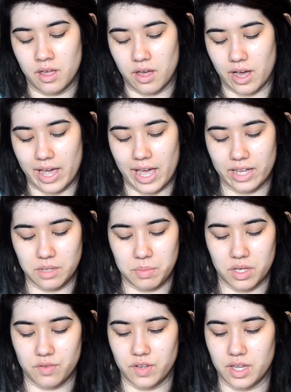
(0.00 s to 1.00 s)
I had a bit
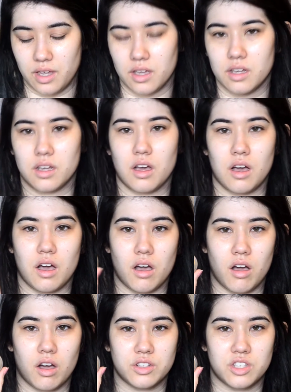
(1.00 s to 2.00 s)
of a
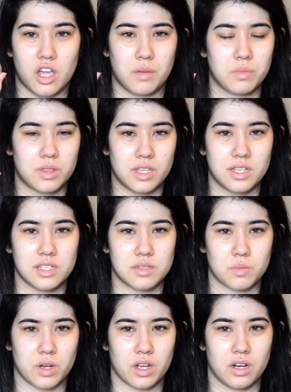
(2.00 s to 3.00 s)
hard time with this
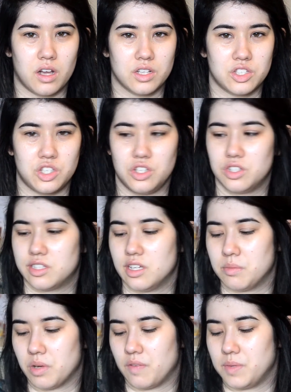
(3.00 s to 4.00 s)
when I last used it,
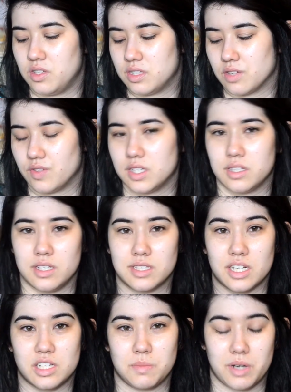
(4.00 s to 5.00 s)
but I've been using it recently. It's
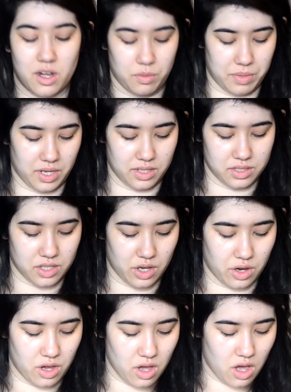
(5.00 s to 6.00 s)
actually been helping, so
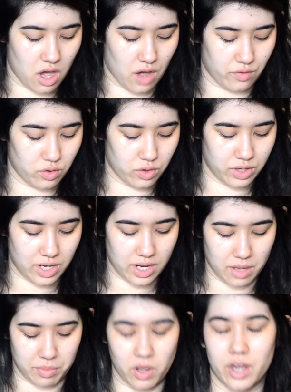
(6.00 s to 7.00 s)
I've already
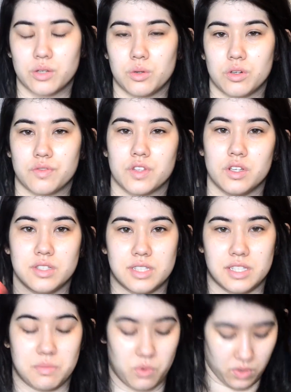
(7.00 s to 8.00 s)
applied all of those this
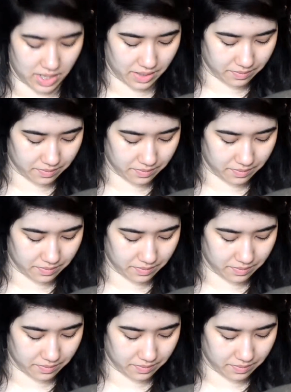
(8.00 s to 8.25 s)
morning.